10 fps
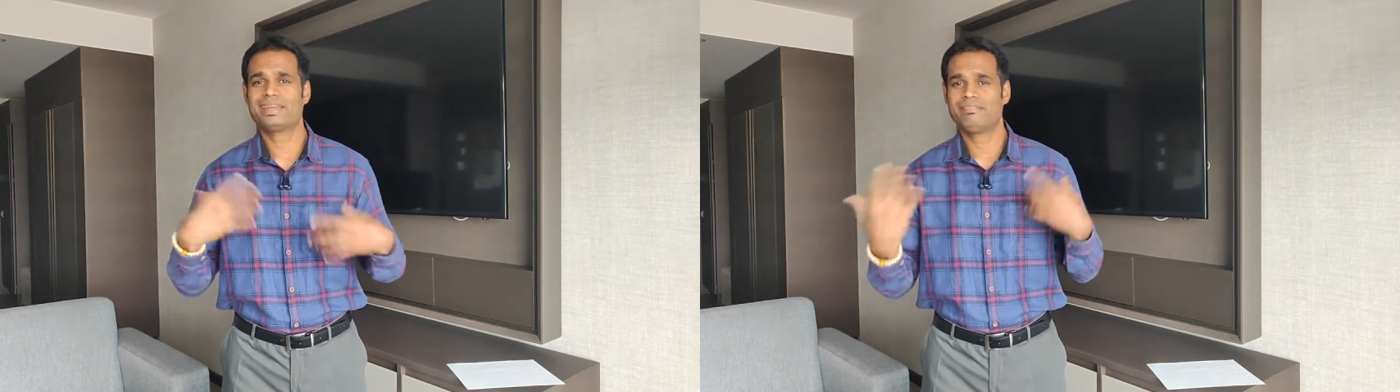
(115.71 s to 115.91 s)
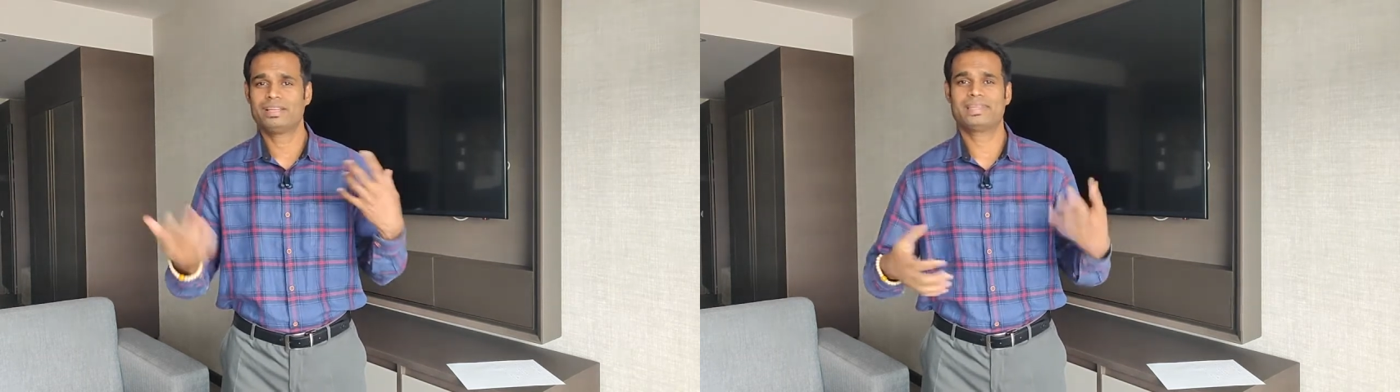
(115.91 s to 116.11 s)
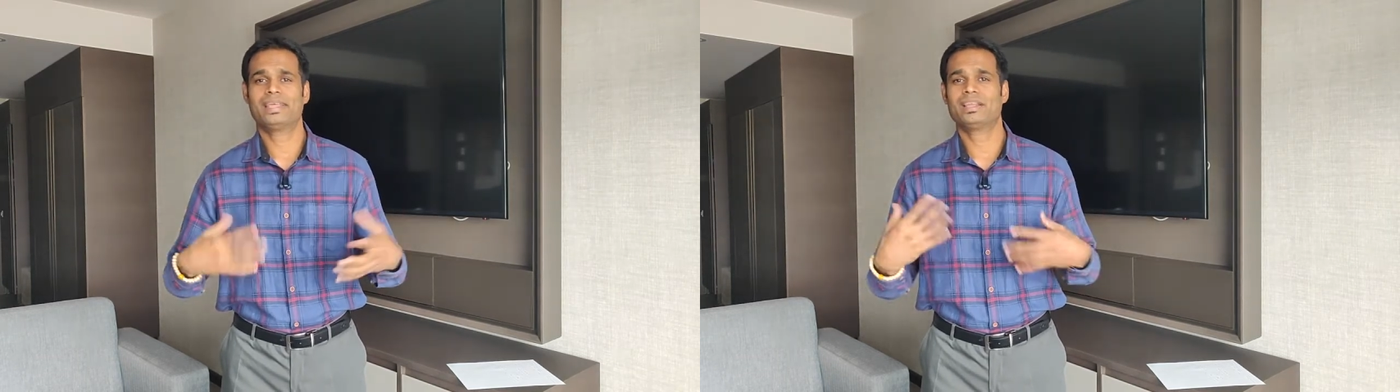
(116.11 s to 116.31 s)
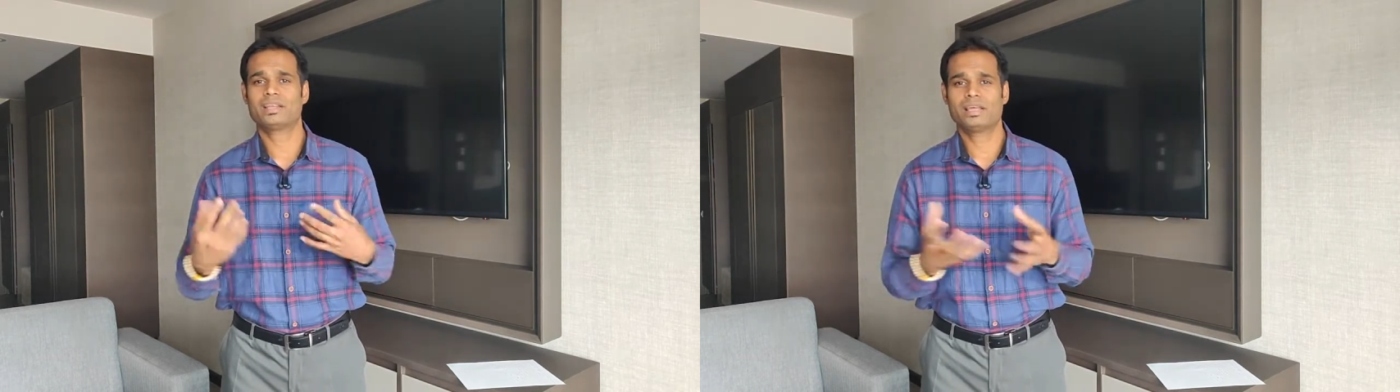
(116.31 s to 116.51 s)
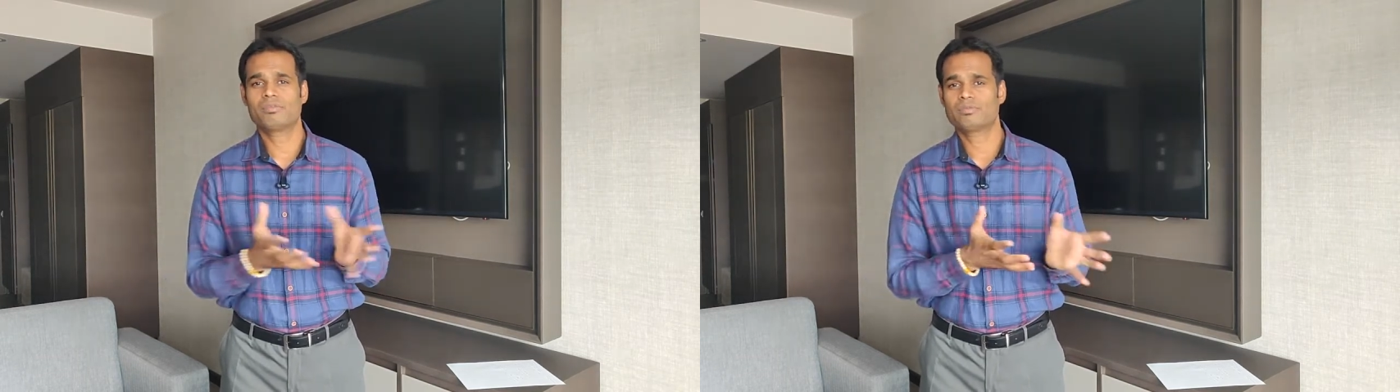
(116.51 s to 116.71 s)
will take
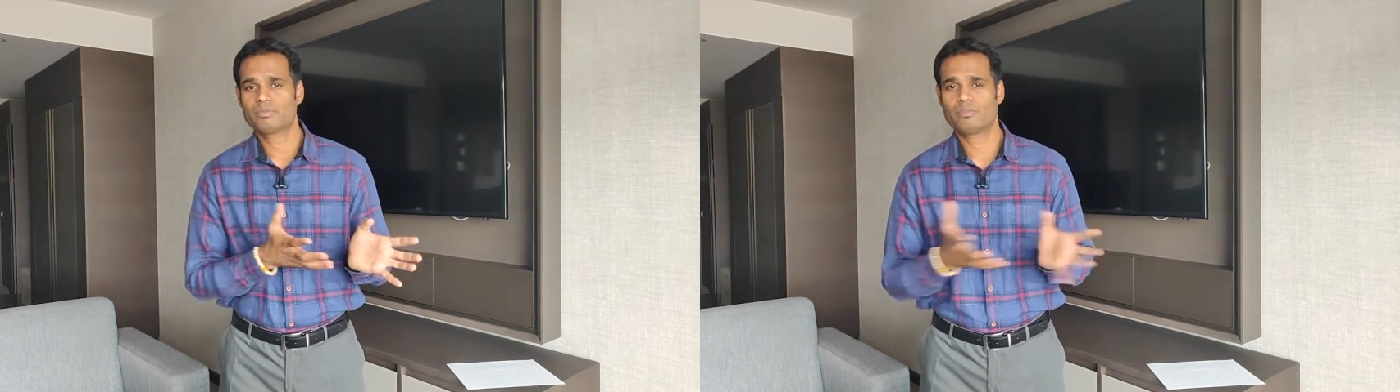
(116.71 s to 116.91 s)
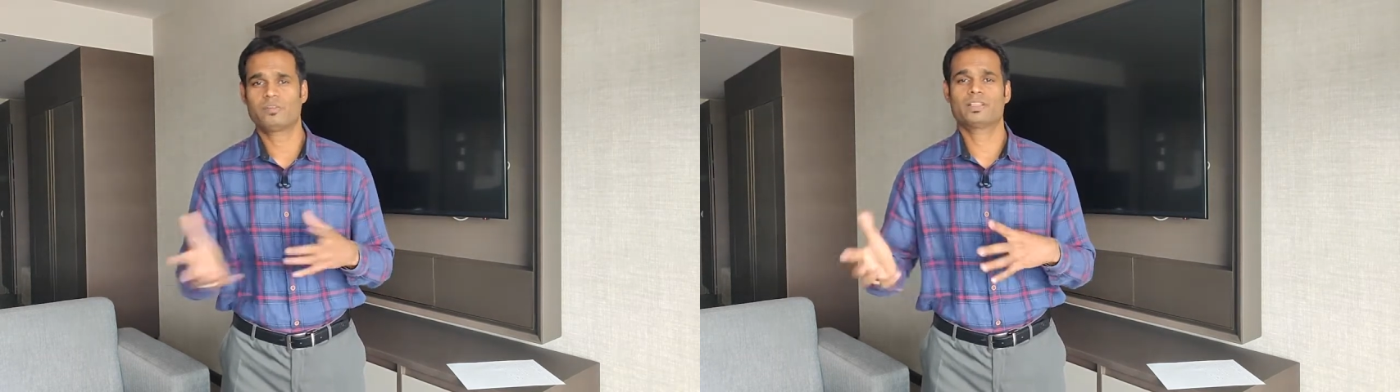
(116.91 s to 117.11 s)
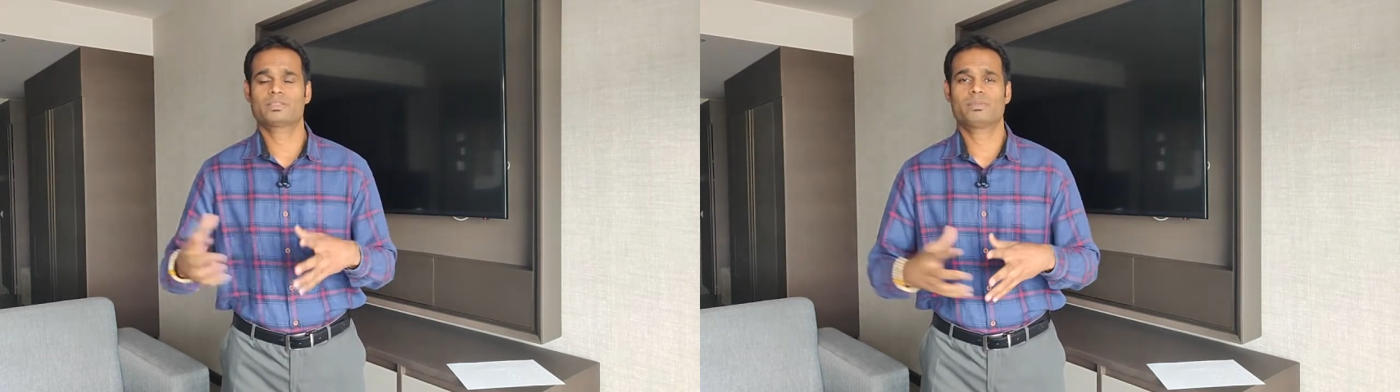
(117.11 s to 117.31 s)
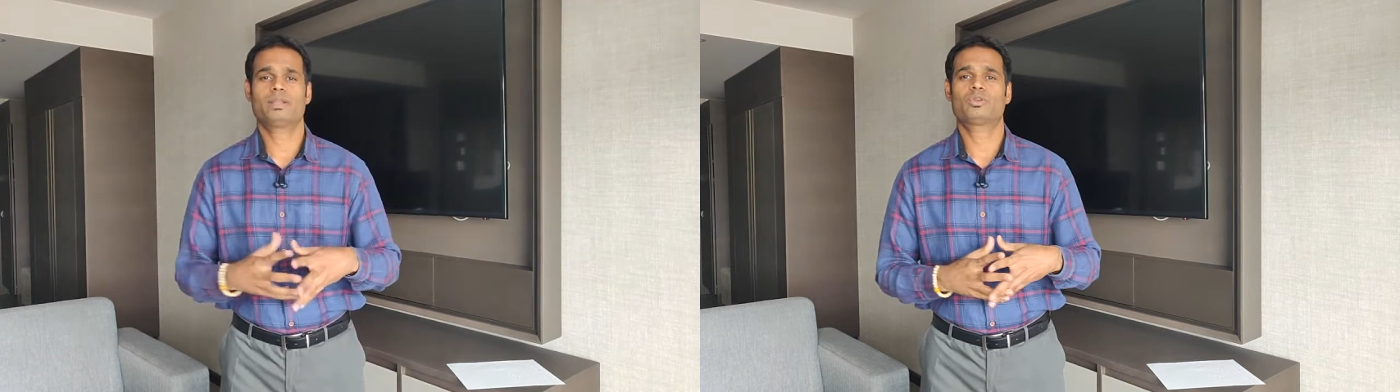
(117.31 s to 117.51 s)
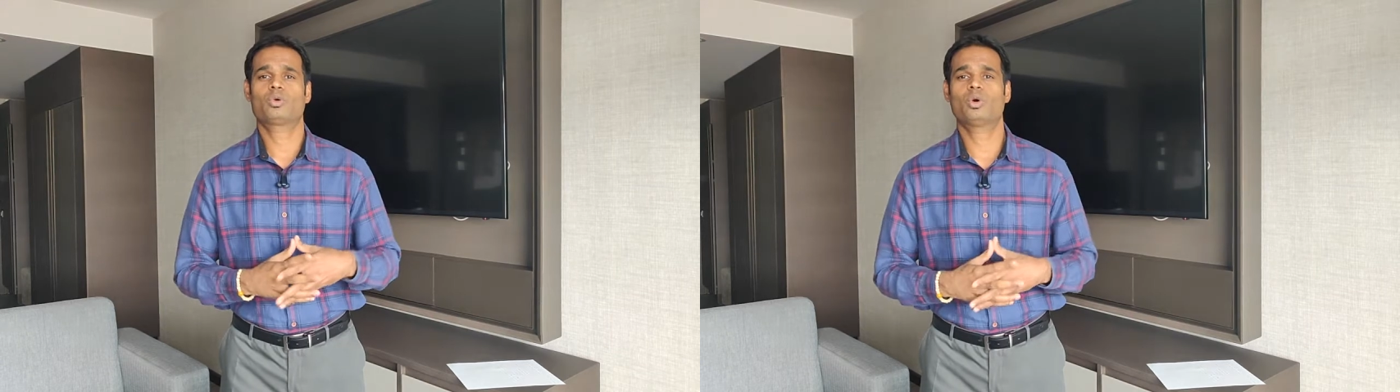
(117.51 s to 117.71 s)
time for the
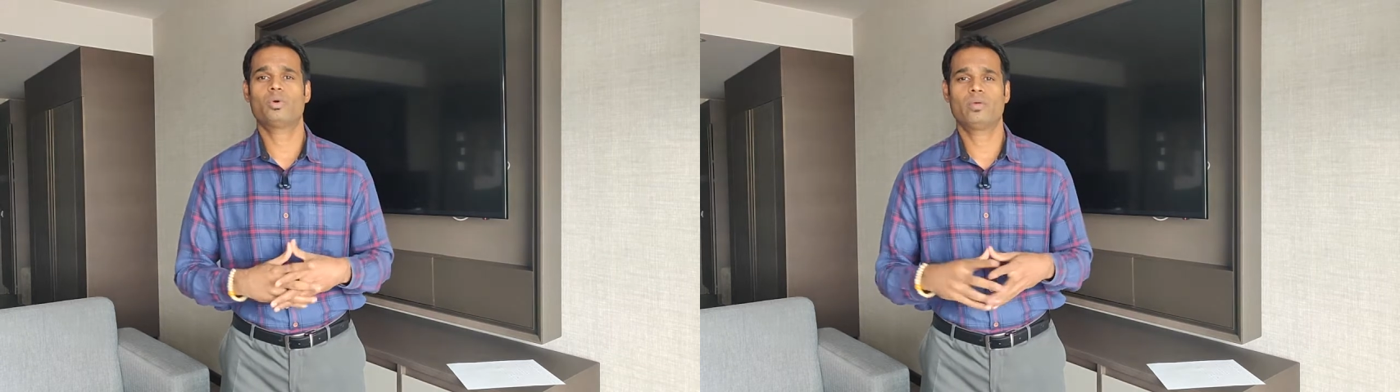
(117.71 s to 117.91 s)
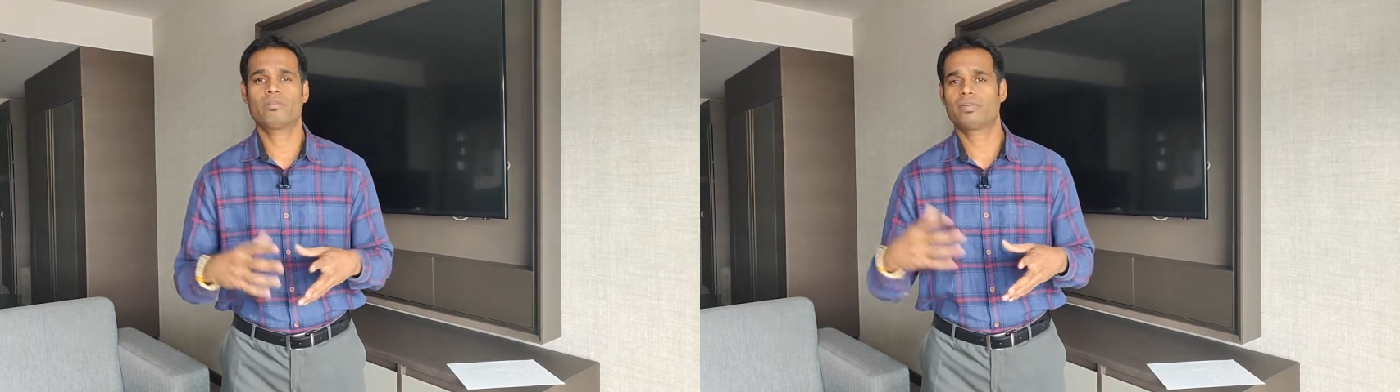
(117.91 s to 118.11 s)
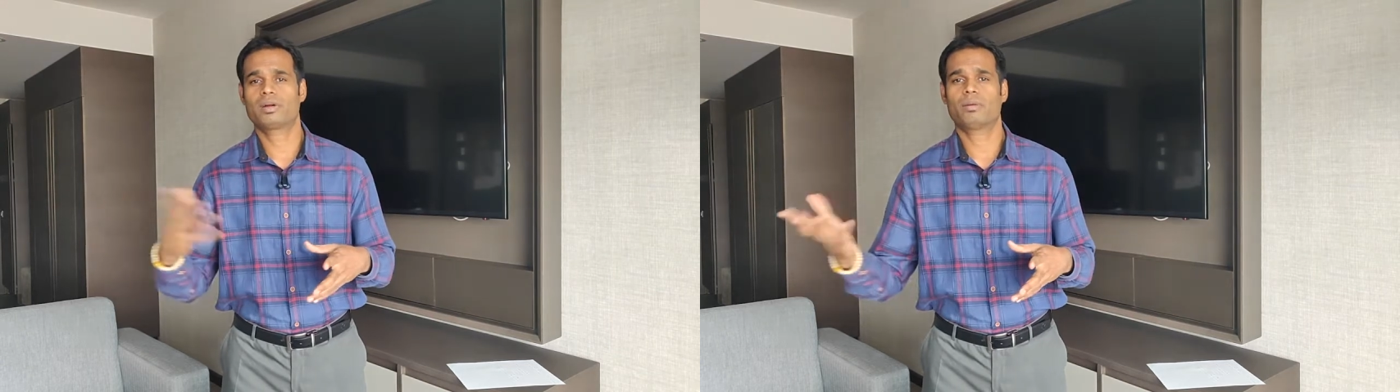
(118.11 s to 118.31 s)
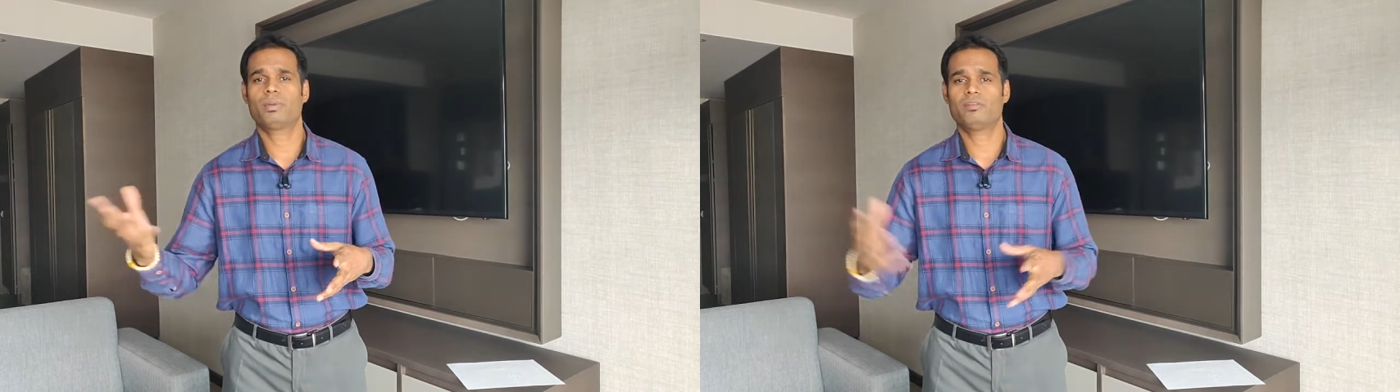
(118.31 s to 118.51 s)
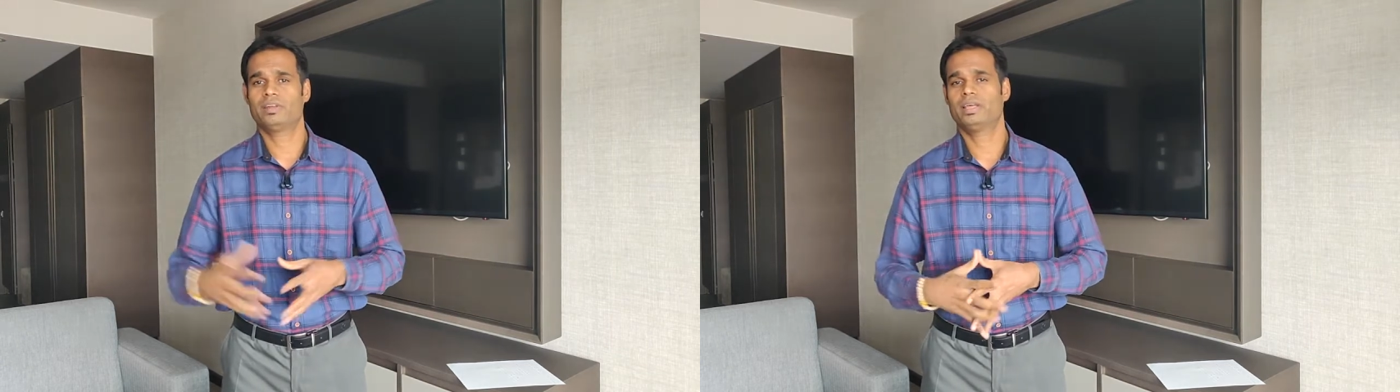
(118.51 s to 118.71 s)
smell to go away for a
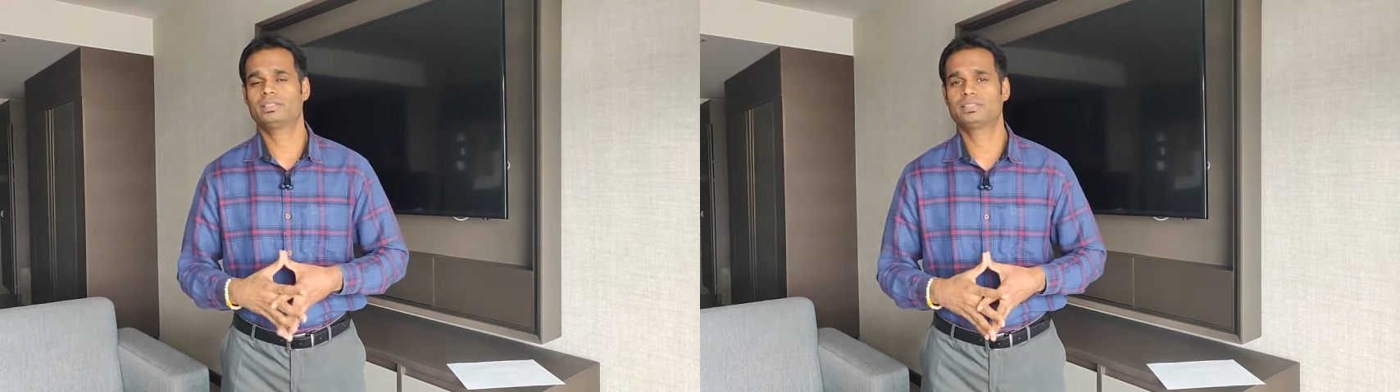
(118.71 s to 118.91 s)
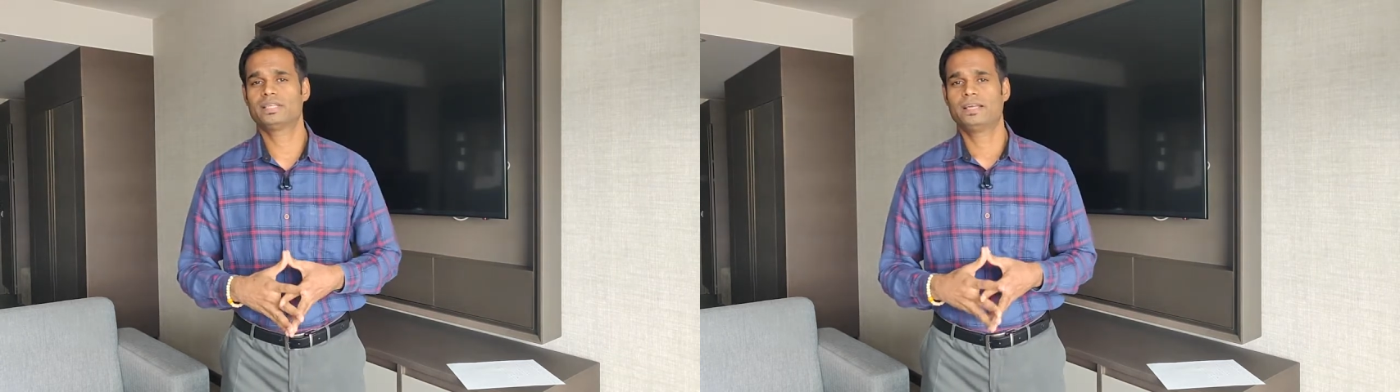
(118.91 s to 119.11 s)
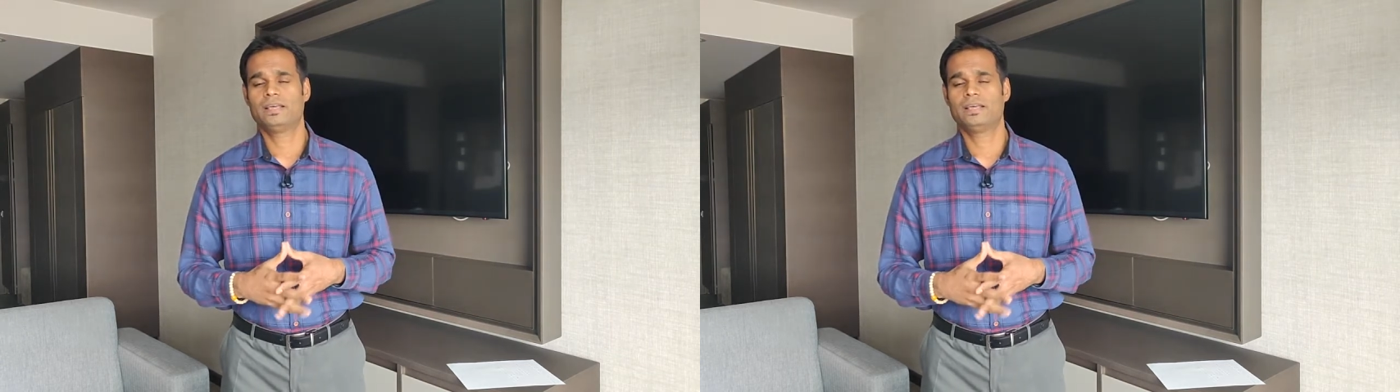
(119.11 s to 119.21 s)
couple of days.